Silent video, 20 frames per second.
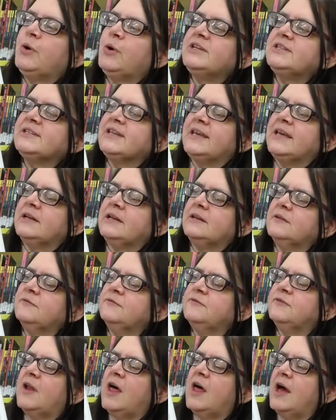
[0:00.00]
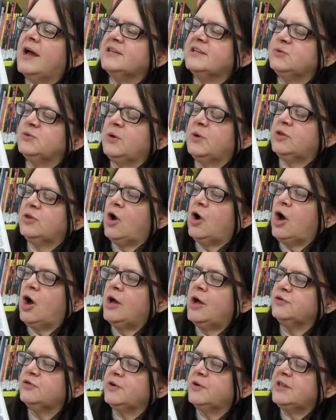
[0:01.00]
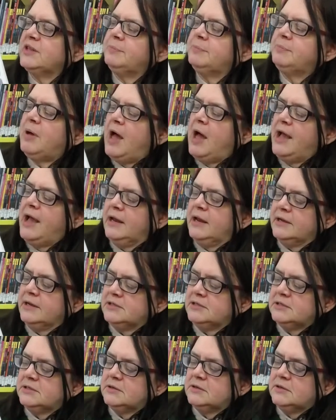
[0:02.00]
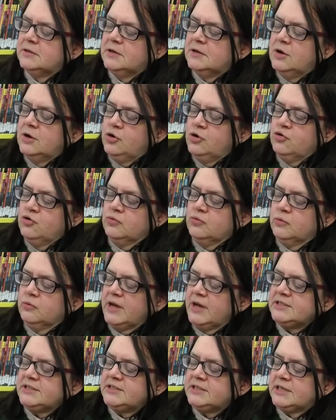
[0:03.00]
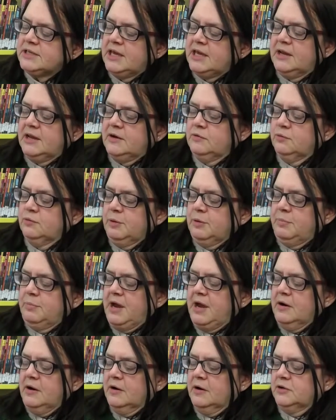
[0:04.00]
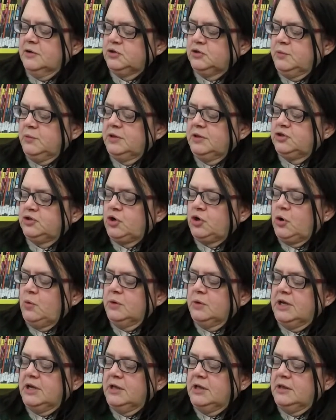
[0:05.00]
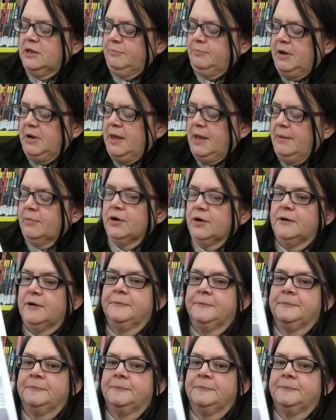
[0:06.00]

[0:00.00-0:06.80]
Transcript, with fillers: kitten flies with Audrey the pilot. Rust kitten repairs with Tony the plumber.